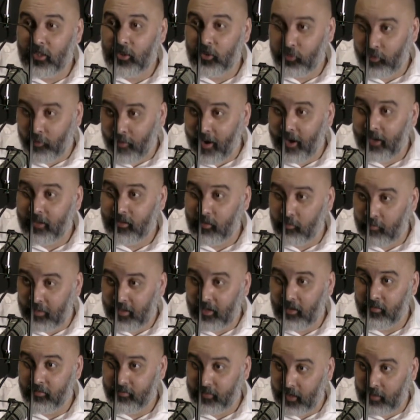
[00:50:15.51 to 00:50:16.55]
trying to be
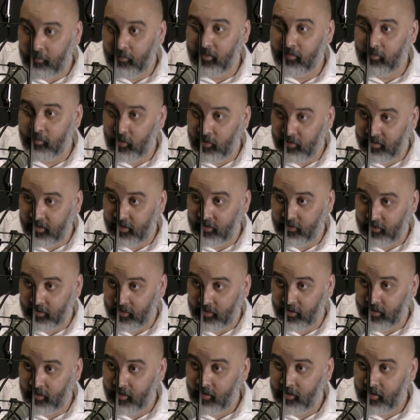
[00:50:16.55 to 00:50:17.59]
a famous
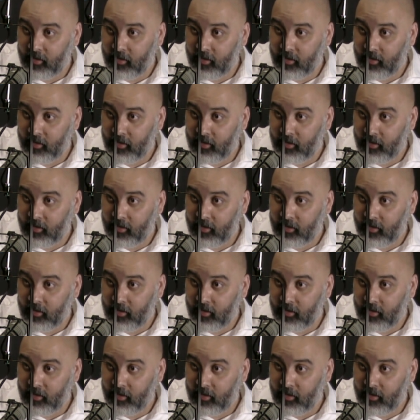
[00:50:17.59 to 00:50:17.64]
musician.